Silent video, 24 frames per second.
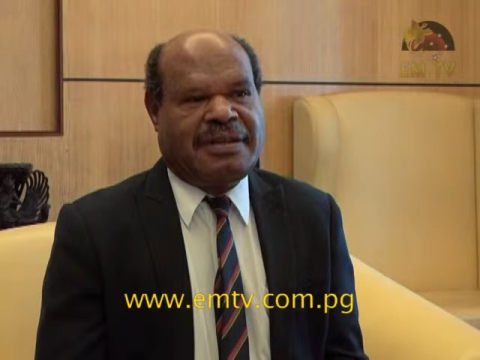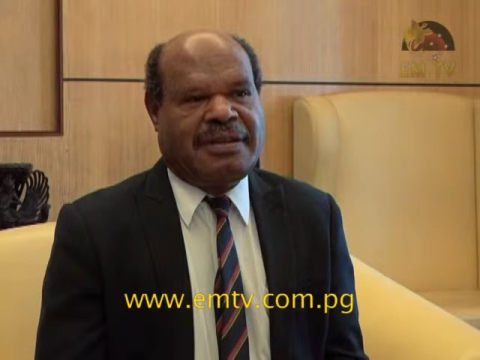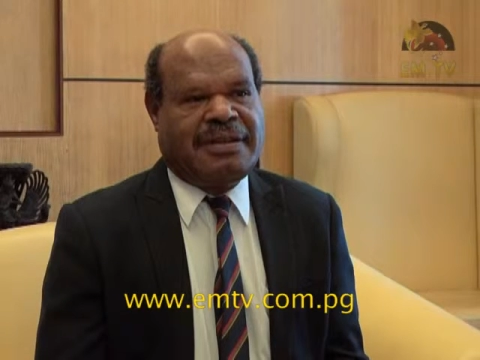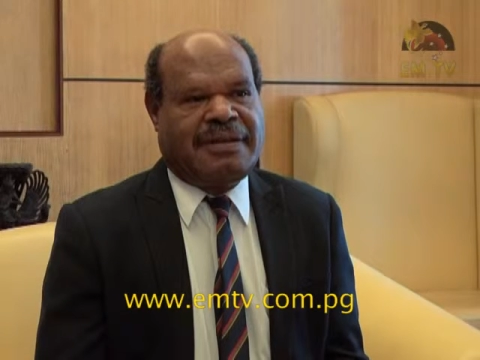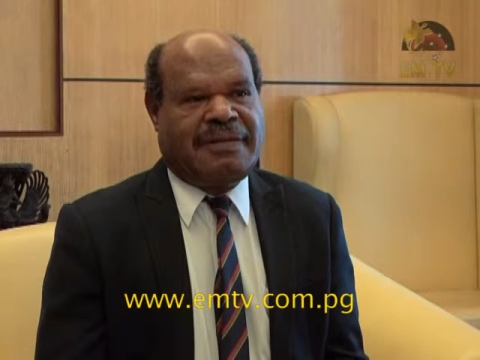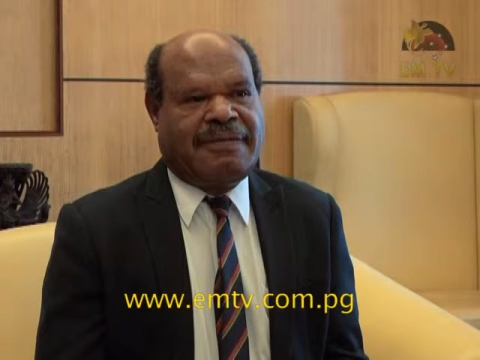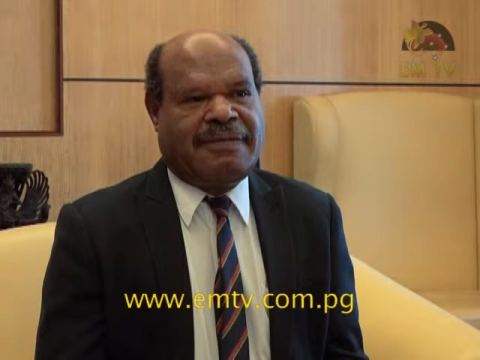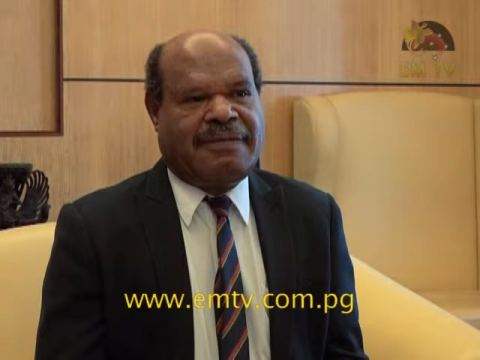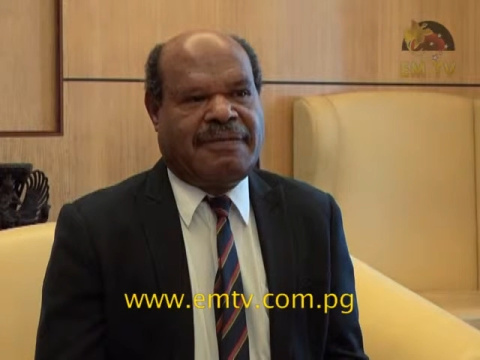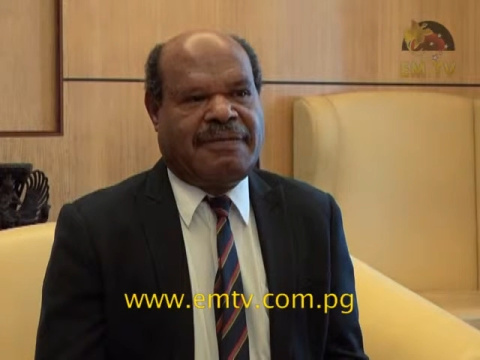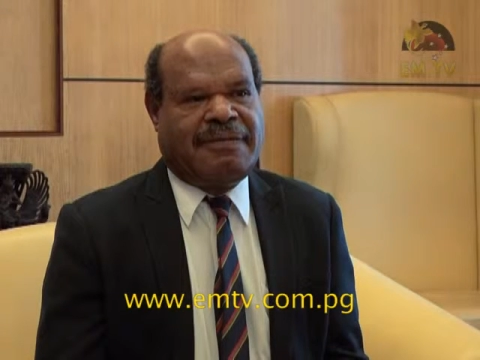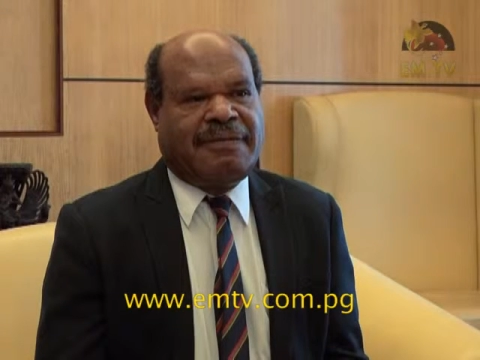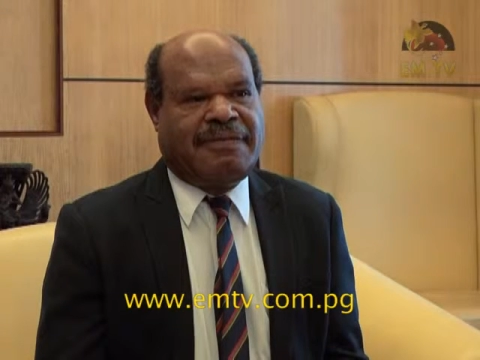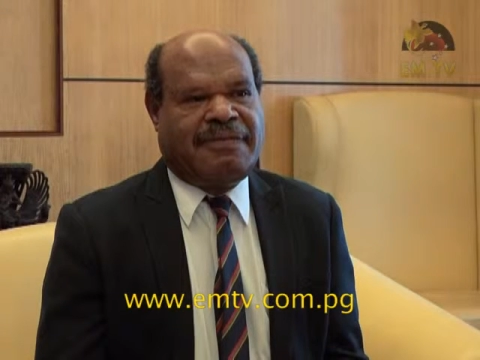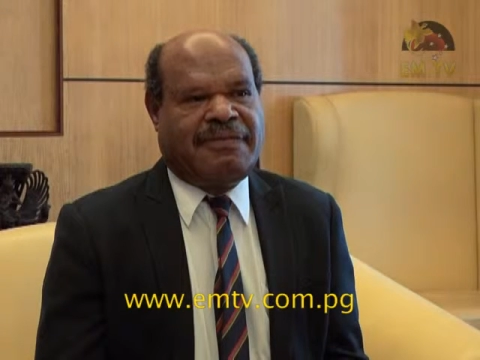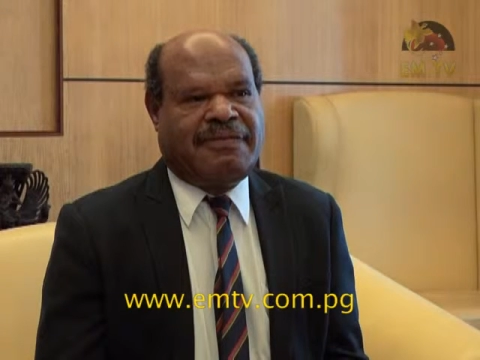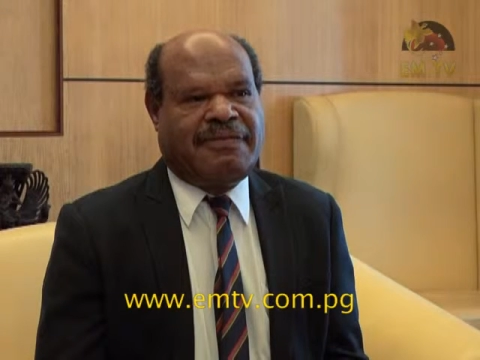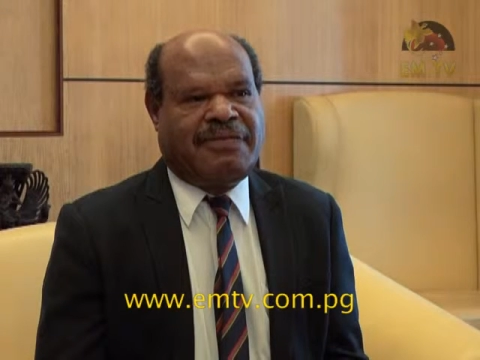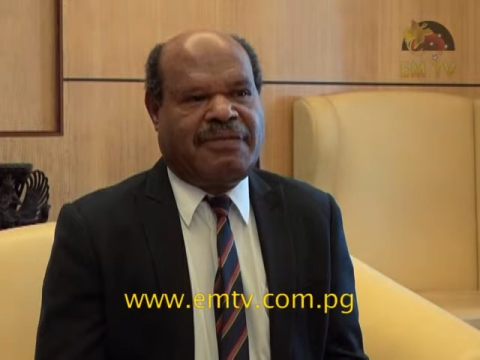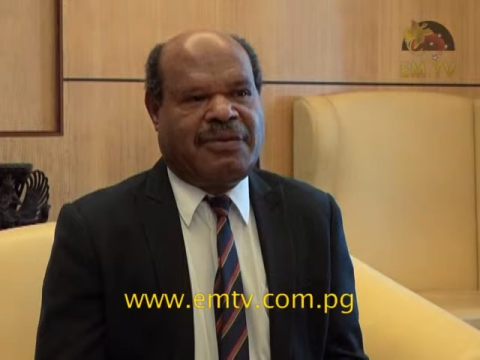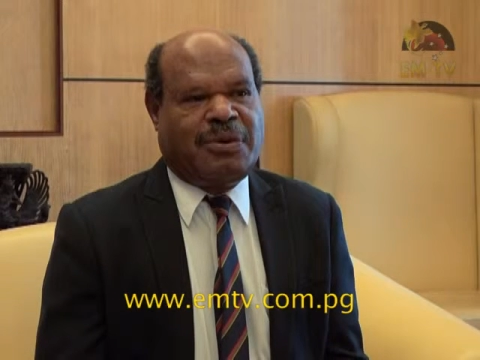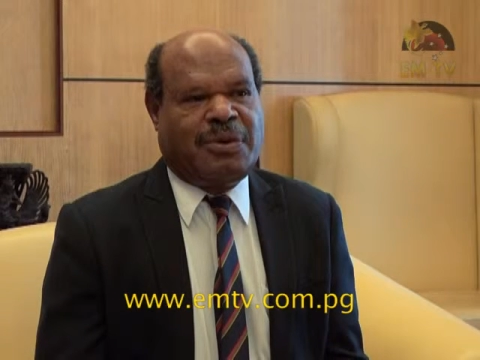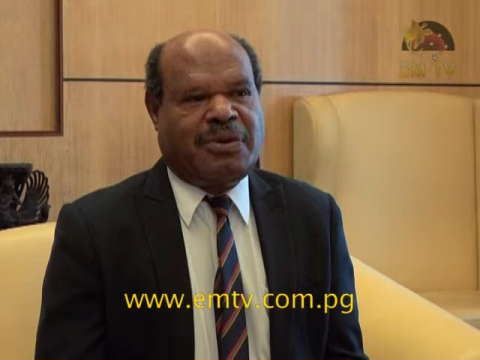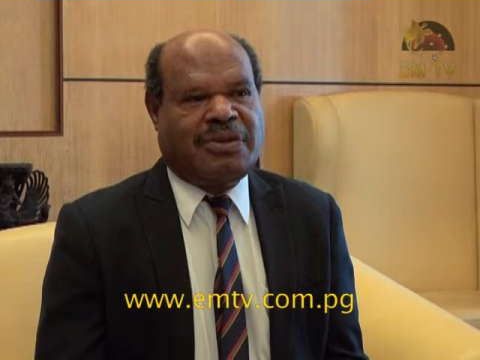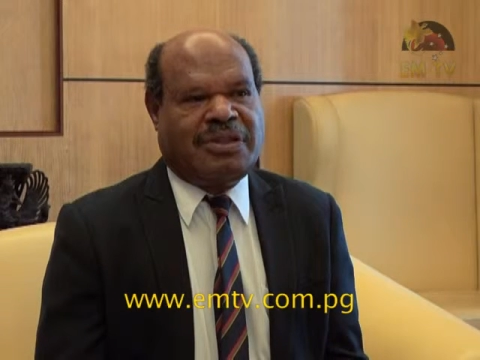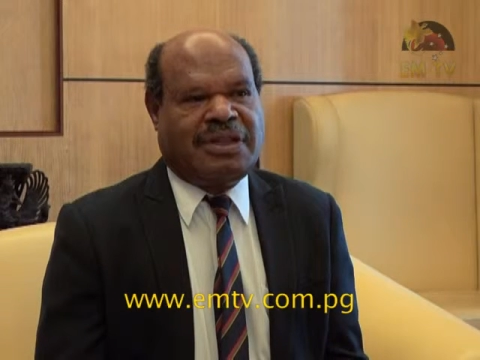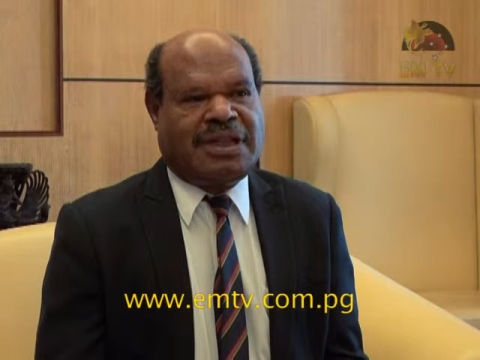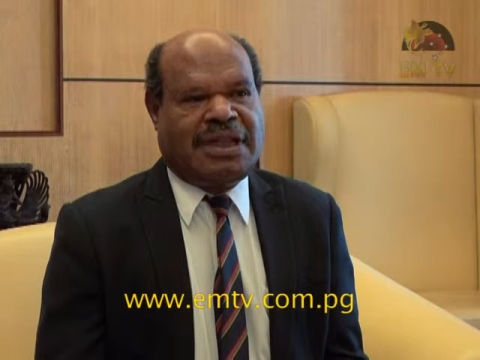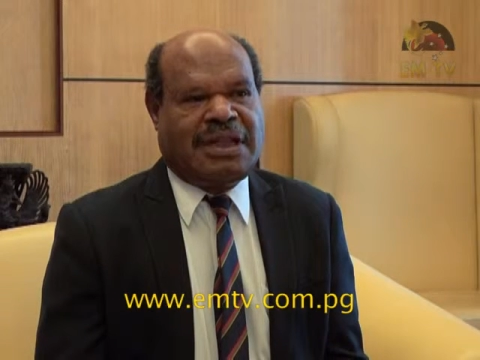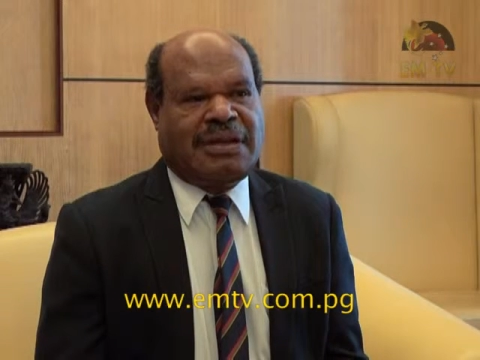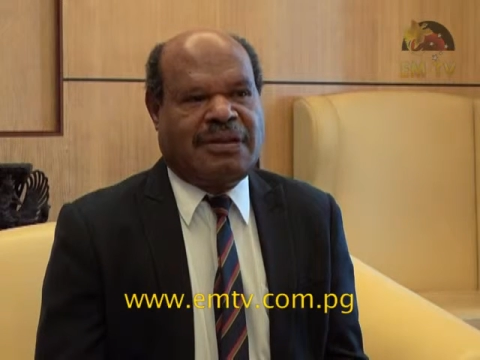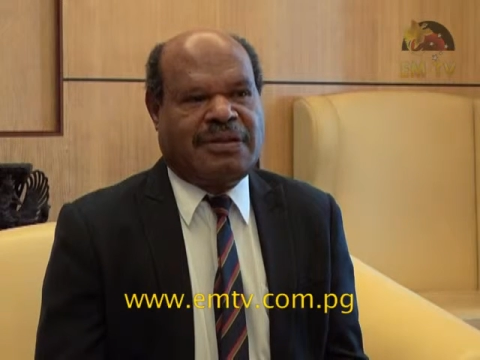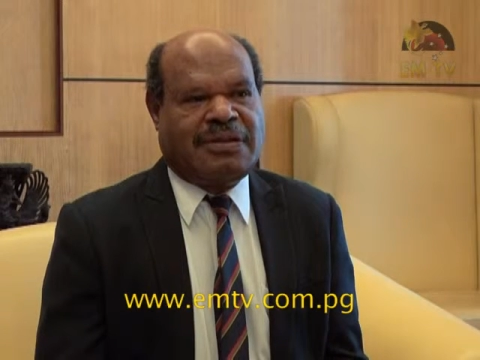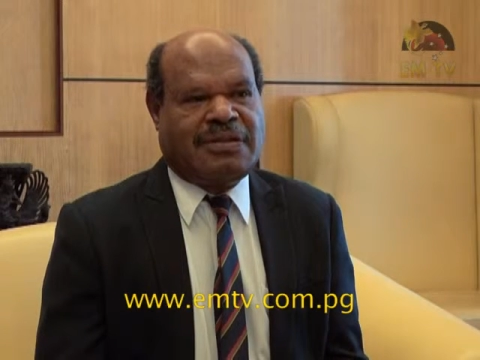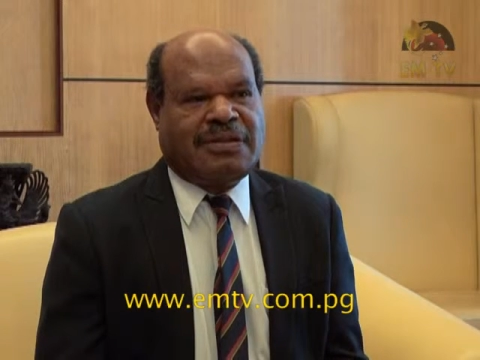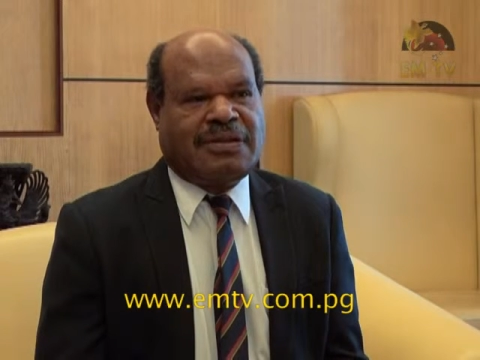uh, 40
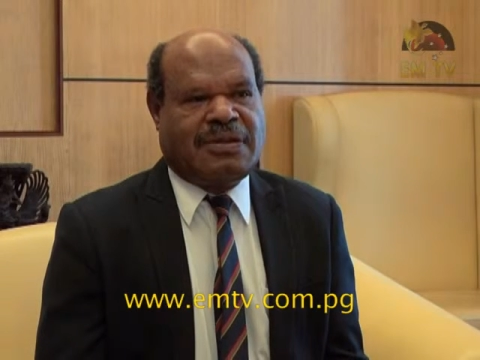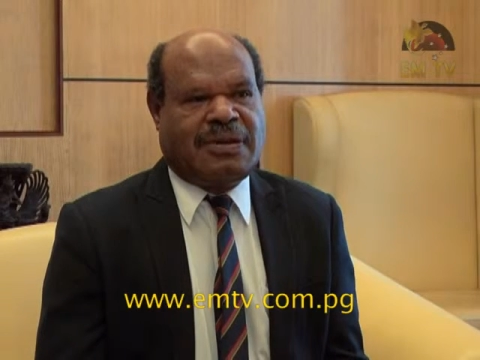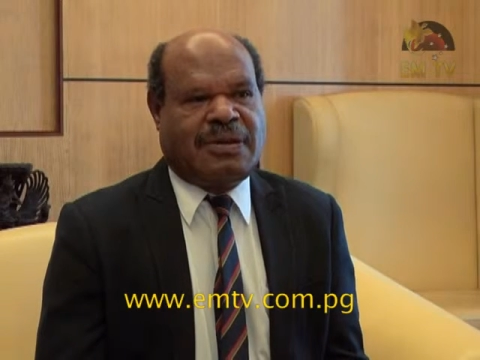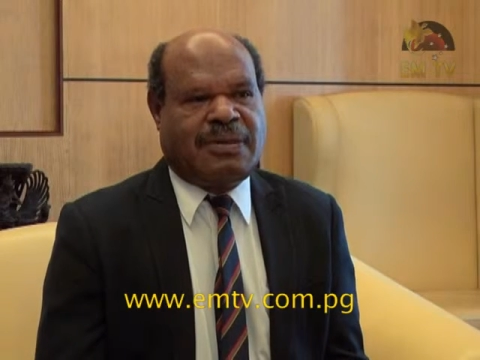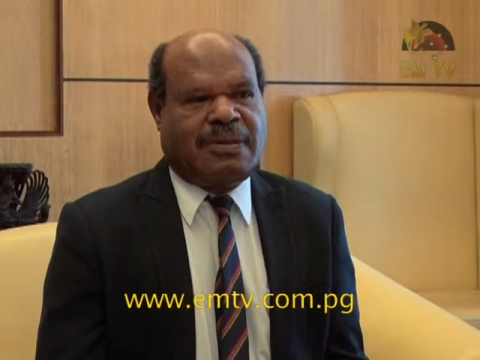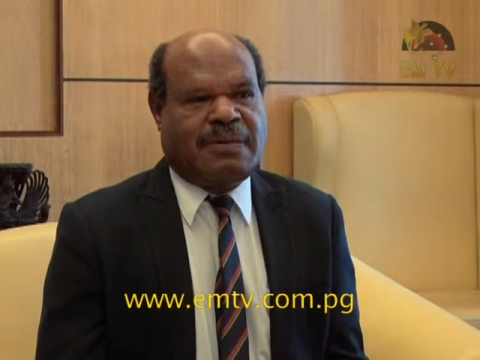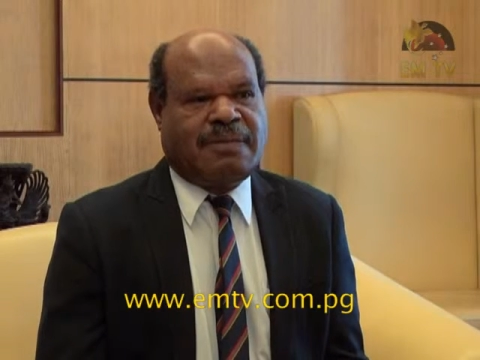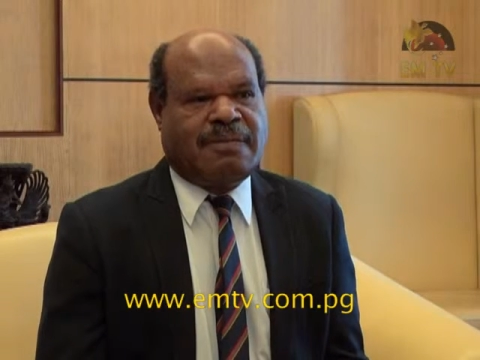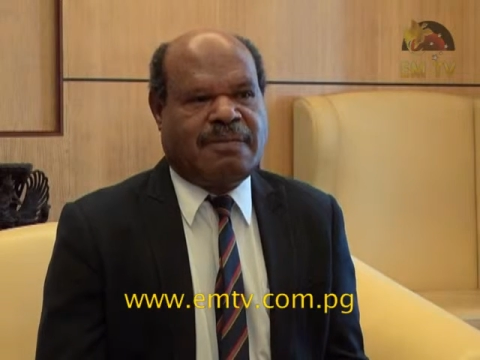or so.